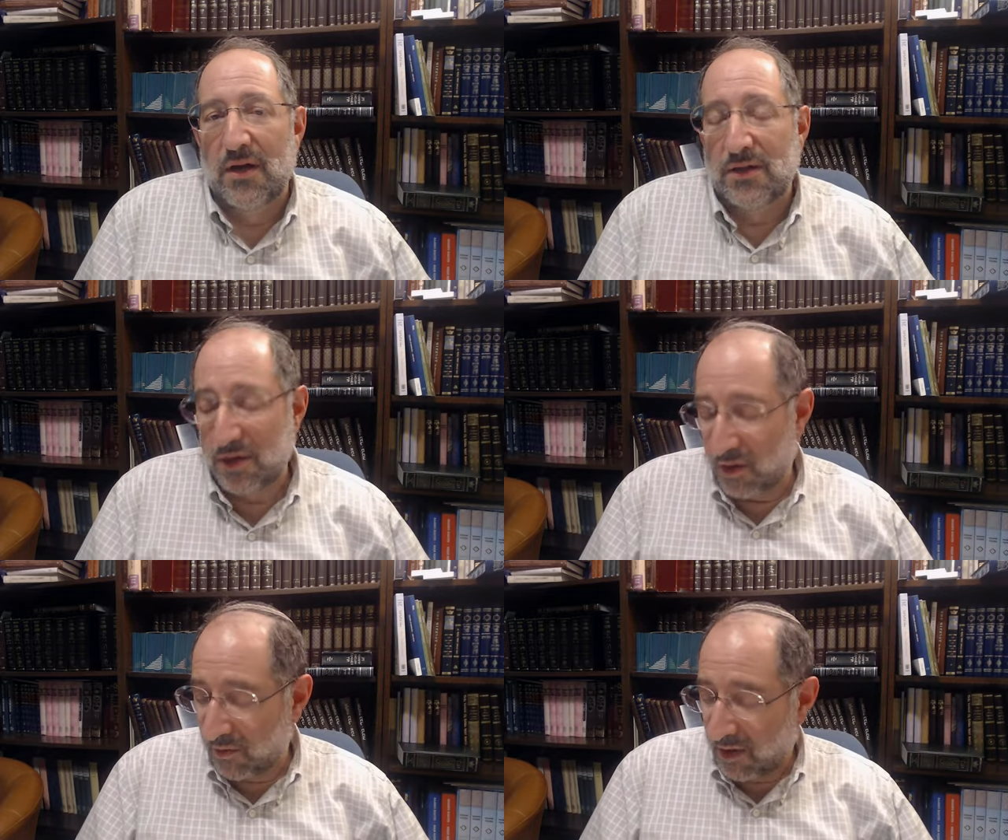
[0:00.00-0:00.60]

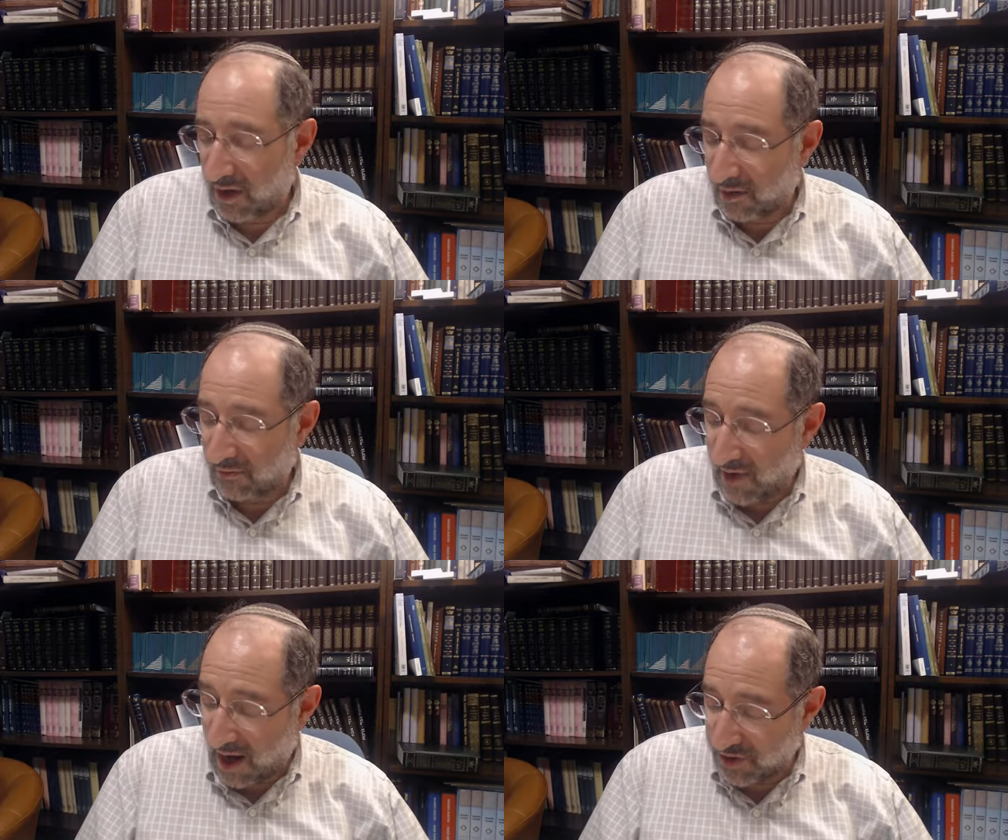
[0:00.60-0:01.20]
So
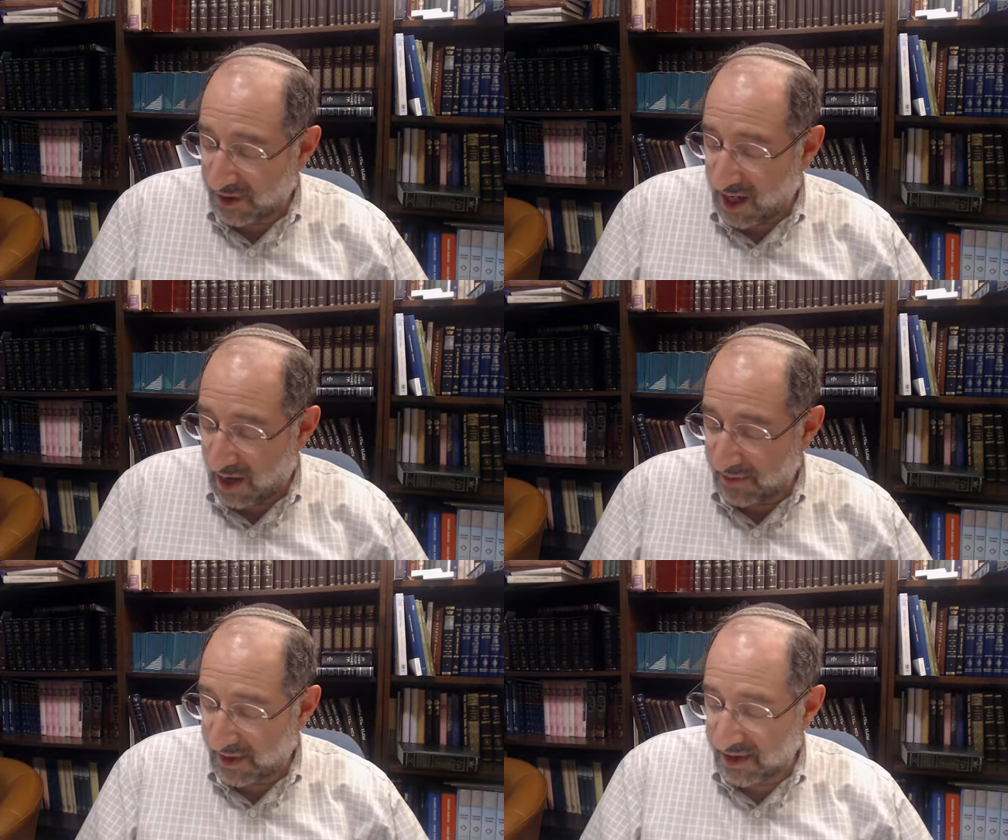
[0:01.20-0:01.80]
Rashi
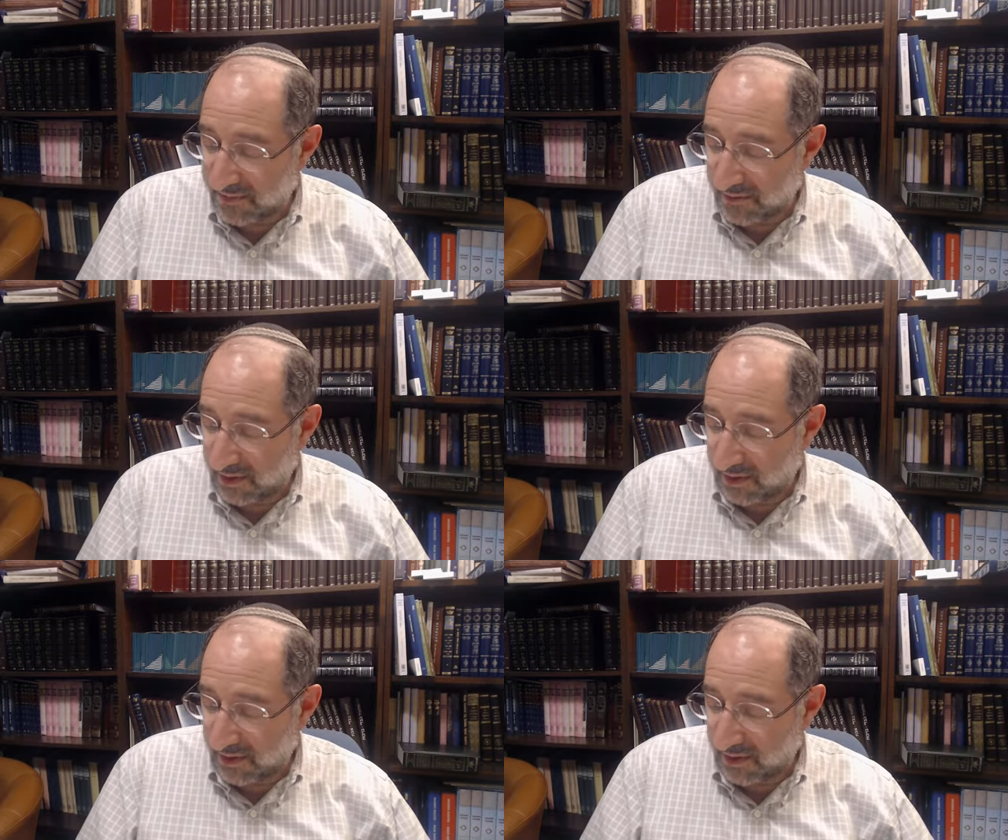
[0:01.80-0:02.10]
comments,